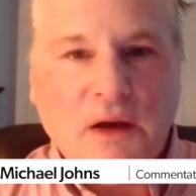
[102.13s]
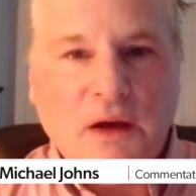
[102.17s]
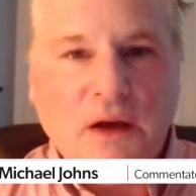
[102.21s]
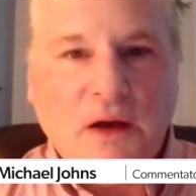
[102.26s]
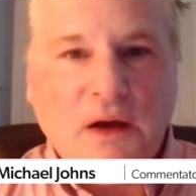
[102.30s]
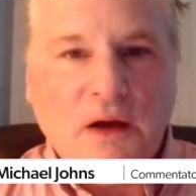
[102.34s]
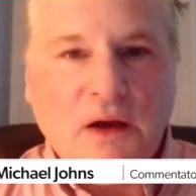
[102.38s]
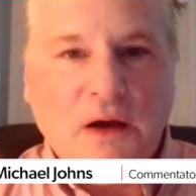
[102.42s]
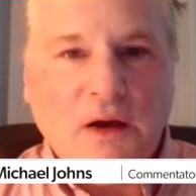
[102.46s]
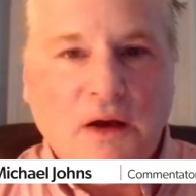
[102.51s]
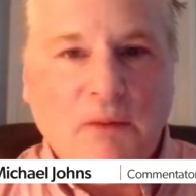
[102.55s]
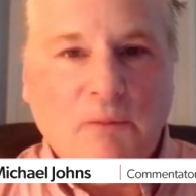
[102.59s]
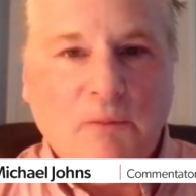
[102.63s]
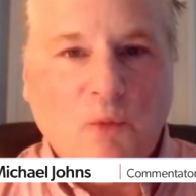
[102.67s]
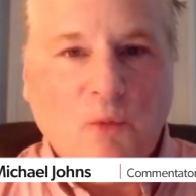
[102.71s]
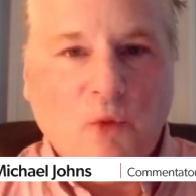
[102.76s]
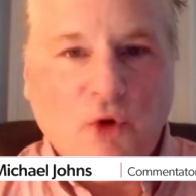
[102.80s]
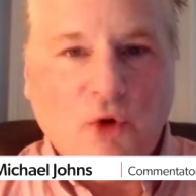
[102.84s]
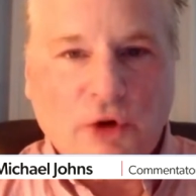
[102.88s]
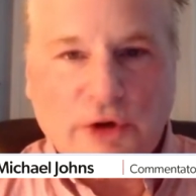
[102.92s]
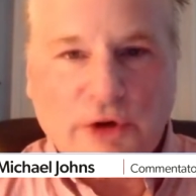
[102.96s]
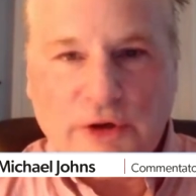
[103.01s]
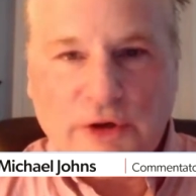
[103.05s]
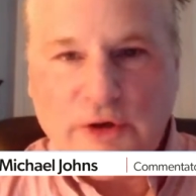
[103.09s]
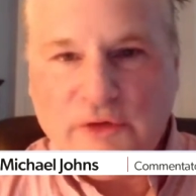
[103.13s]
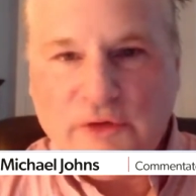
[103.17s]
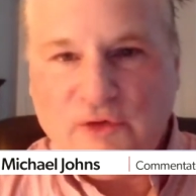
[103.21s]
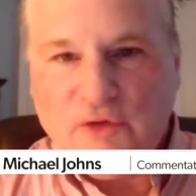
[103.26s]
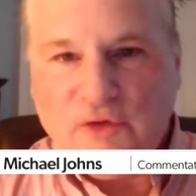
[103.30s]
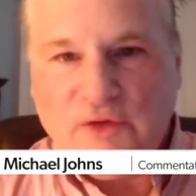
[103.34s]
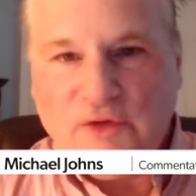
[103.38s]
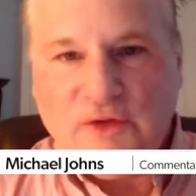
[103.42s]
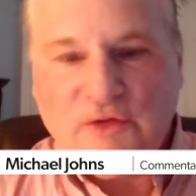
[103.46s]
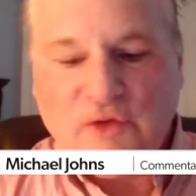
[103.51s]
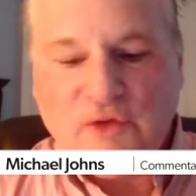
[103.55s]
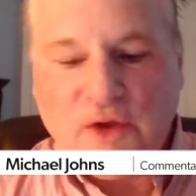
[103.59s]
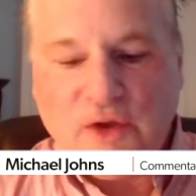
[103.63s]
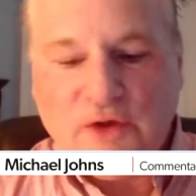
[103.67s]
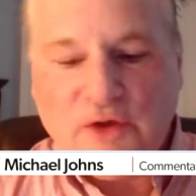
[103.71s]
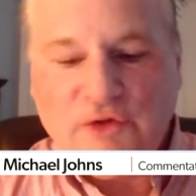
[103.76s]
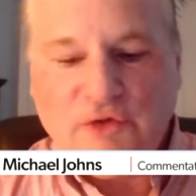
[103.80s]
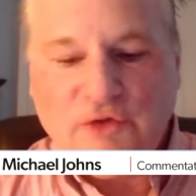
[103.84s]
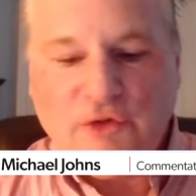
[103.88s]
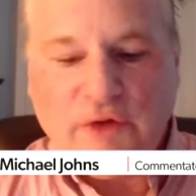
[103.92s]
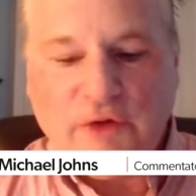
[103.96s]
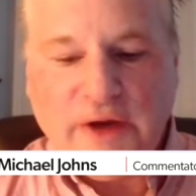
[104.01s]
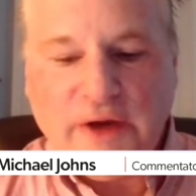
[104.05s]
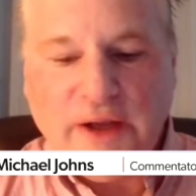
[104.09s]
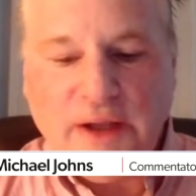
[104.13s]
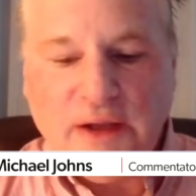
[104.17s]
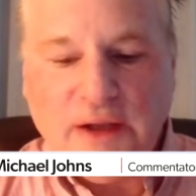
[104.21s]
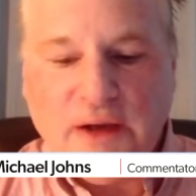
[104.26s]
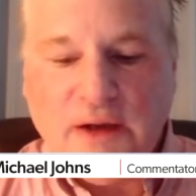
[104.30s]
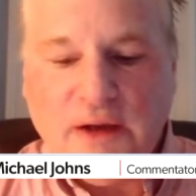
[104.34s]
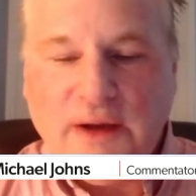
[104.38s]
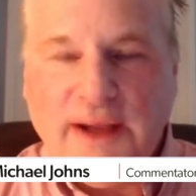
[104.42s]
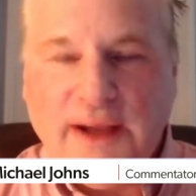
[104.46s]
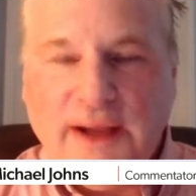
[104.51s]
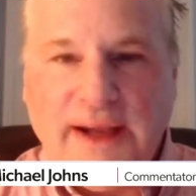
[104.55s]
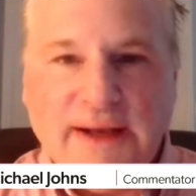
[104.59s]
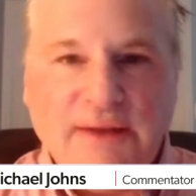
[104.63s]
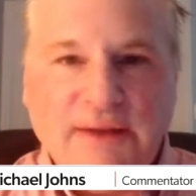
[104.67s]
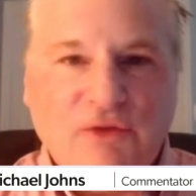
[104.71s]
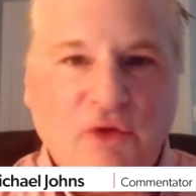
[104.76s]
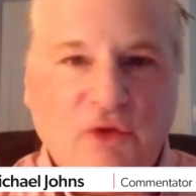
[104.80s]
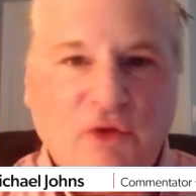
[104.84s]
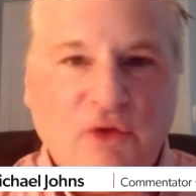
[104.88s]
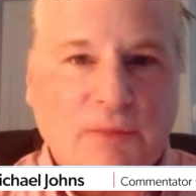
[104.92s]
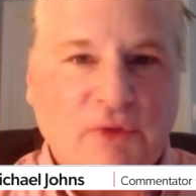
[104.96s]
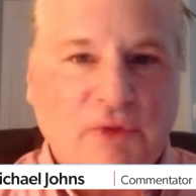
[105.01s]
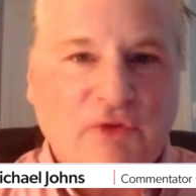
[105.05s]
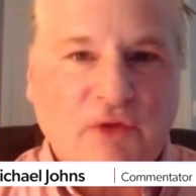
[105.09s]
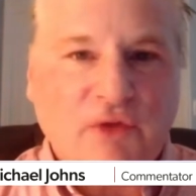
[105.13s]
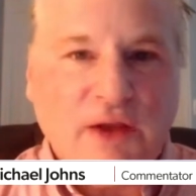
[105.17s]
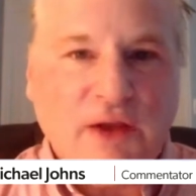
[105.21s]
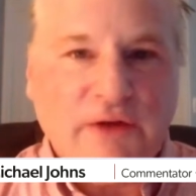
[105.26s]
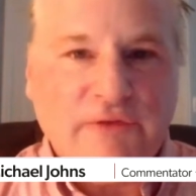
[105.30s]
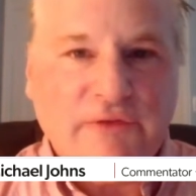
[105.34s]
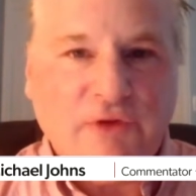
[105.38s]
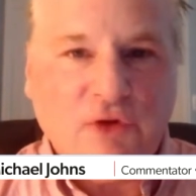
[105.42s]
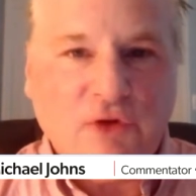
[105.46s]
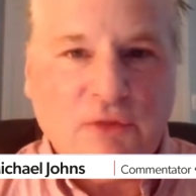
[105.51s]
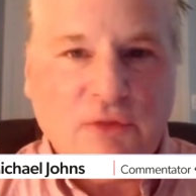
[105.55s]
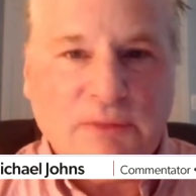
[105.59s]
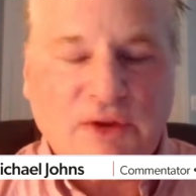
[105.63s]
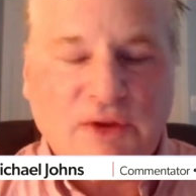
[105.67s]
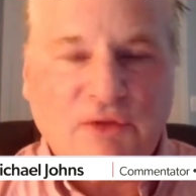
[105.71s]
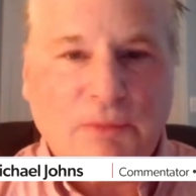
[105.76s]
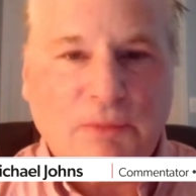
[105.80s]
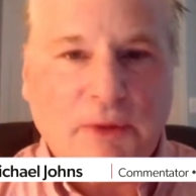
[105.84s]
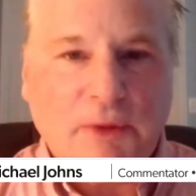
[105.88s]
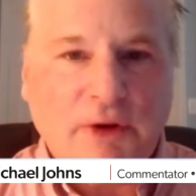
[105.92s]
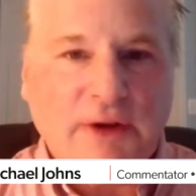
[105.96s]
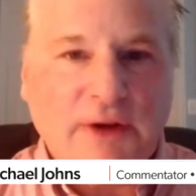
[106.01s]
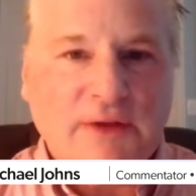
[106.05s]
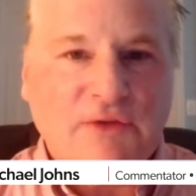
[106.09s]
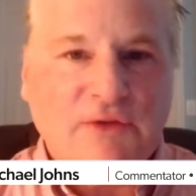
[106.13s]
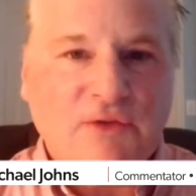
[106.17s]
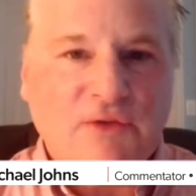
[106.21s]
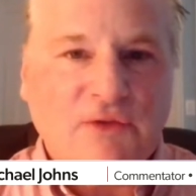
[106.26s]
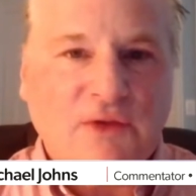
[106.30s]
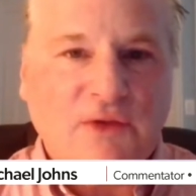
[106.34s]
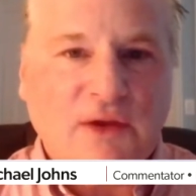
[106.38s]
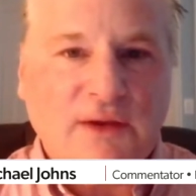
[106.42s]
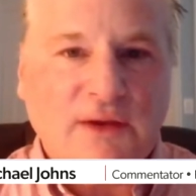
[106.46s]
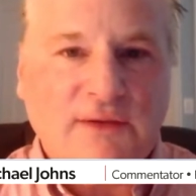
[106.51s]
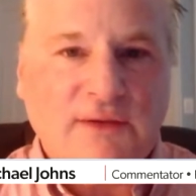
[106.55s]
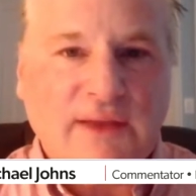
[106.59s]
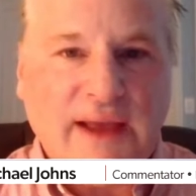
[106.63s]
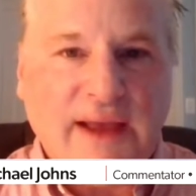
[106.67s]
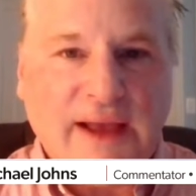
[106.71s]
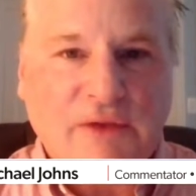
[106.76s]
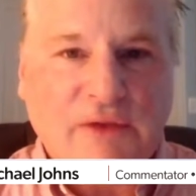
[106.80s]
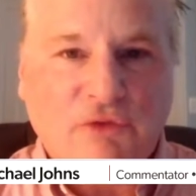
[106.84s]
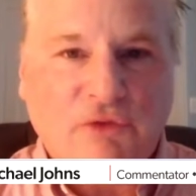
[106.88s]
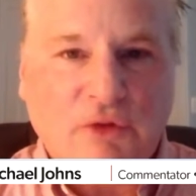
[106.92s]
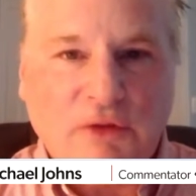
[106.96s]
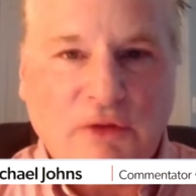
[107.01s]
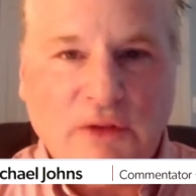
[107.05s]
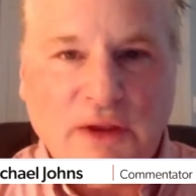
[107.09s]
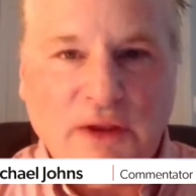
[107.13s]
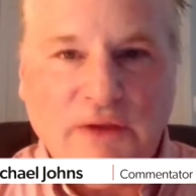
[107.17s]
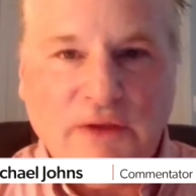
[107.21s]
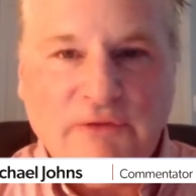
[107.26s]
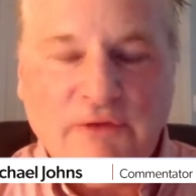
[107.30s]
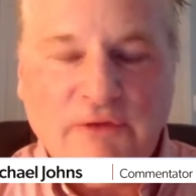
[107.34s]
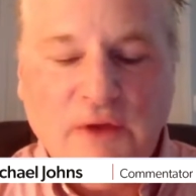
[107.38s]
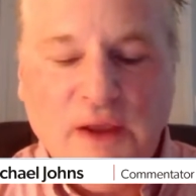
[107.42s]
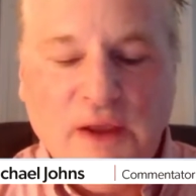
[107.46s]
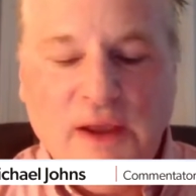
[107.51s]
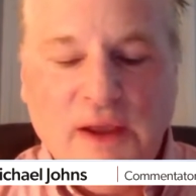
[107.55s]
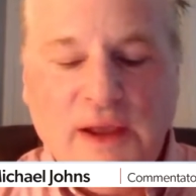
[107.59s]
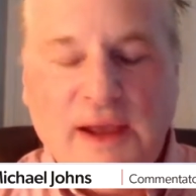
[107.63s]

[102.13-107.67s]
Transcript: uh, workers in this country, uh, eighty-two percent of whom experienced uh, tax relief.